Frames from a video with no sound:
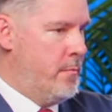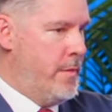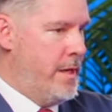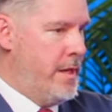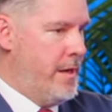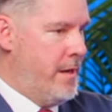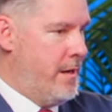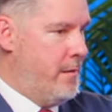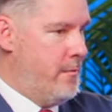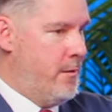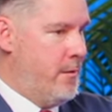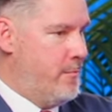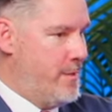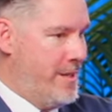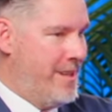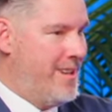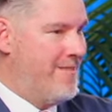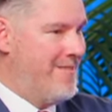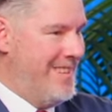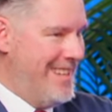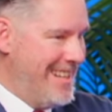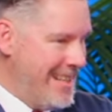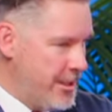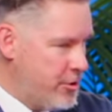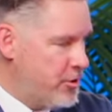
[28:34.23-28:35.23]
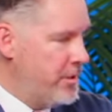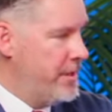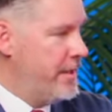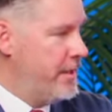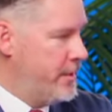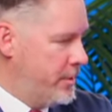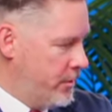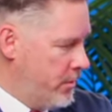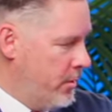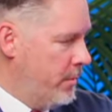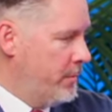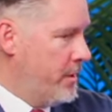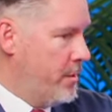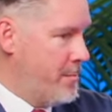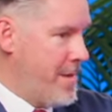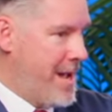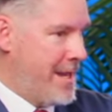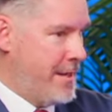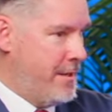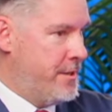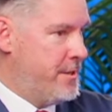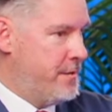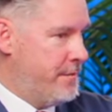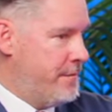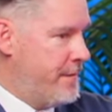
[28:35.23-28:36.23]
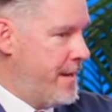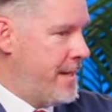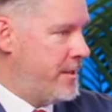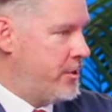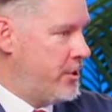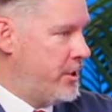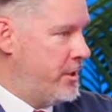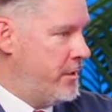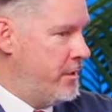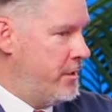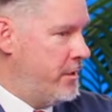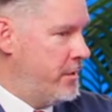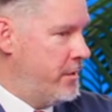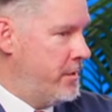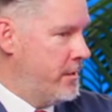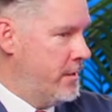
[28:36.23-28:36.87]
I mean, I've literally described the man as a fascist.